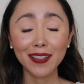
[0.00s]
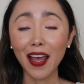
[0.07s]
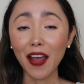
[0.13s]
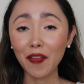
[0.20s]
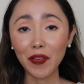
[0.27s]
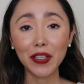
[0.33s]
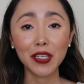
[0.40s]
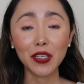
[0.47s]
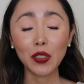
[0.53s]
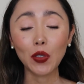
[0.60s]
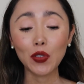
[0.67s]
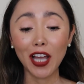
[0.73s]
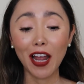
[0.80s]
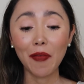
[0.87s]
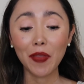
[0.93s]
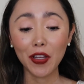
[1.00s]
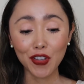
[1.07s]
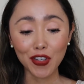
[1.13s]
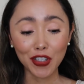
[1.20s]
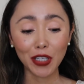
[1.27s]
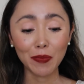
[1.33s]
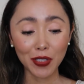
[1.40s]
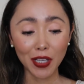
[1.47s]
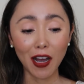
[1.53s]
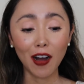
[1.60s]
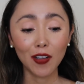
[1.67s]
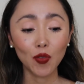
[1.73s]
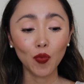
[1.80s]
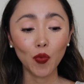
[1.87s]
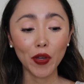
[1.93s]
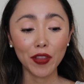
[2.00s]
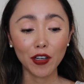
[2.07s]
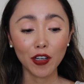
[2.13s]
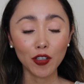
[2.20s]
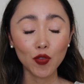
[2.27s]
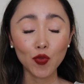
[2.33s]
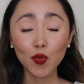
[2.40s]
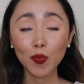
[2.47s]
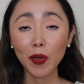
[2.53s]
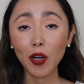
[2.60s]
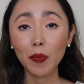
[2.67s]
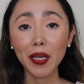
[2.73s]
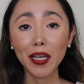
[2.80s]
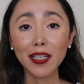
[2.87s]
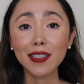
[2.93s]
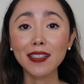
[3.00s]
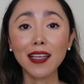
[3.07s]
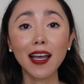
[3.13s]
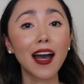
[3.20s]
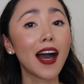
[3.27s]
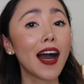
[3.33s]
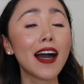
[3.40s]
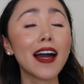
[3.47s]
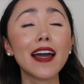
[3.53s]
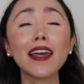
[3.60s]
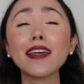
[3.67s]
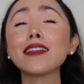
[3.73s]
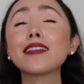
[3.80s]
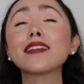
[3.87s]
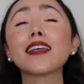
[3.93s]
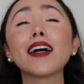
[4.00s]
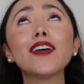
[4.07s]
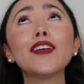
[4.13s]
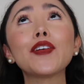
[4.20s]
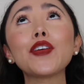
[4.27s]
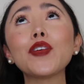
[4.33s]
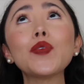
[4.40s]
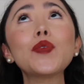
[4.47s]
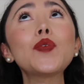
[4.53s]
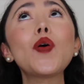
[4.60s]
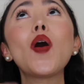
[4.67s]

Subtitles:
every single time that she comes out with her True Velvets. I tell you,